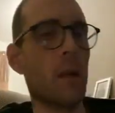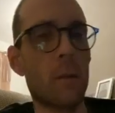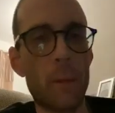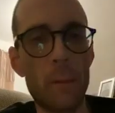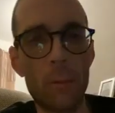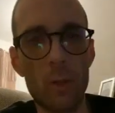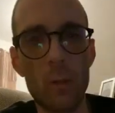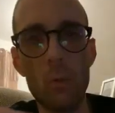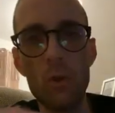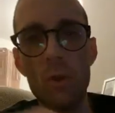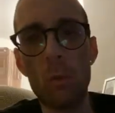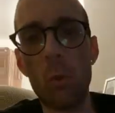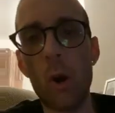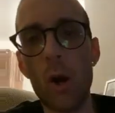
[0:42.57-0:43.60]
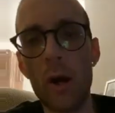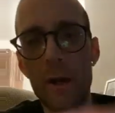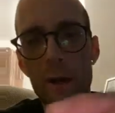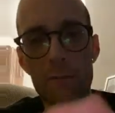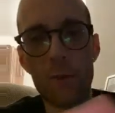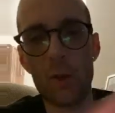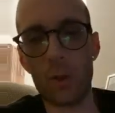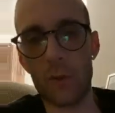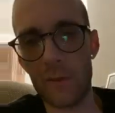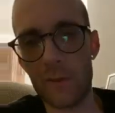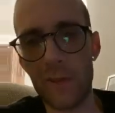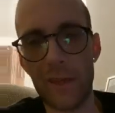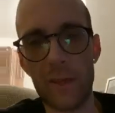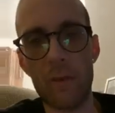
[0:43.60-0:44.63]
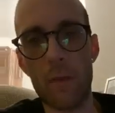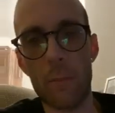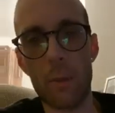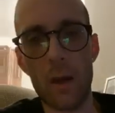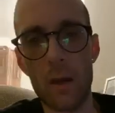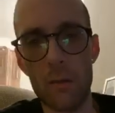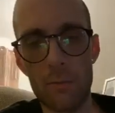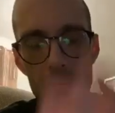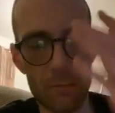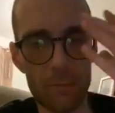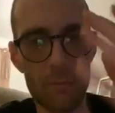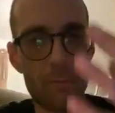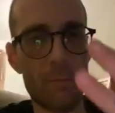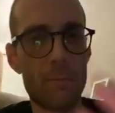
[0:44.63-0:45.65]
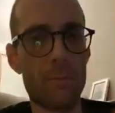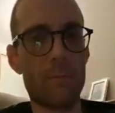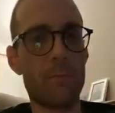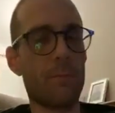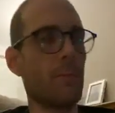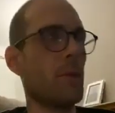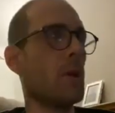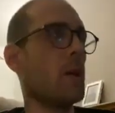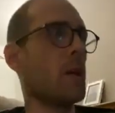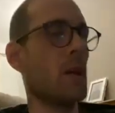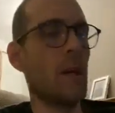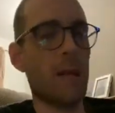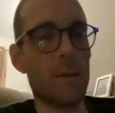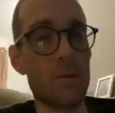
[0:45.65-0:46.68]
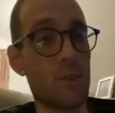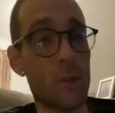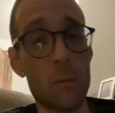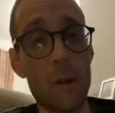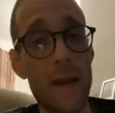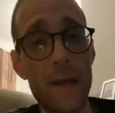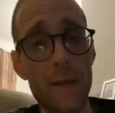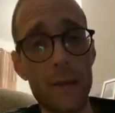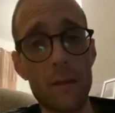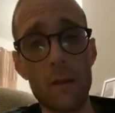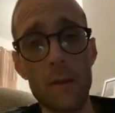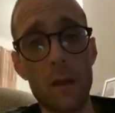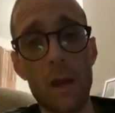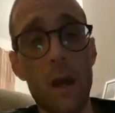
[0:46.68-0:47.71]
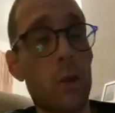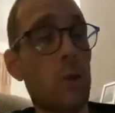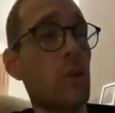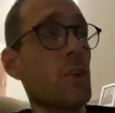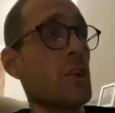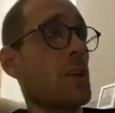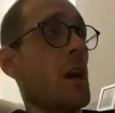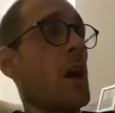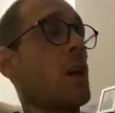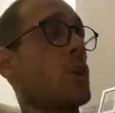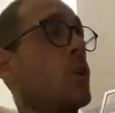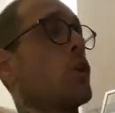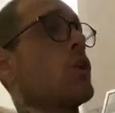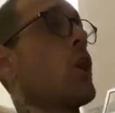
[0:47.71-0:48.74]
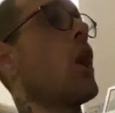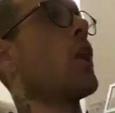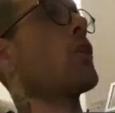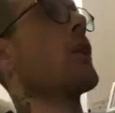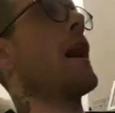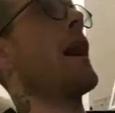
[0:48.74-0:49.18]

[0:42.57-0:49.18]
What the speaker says: People are going to wonder why I've not got the ticker at the bottom. It's doing my head in. I could not.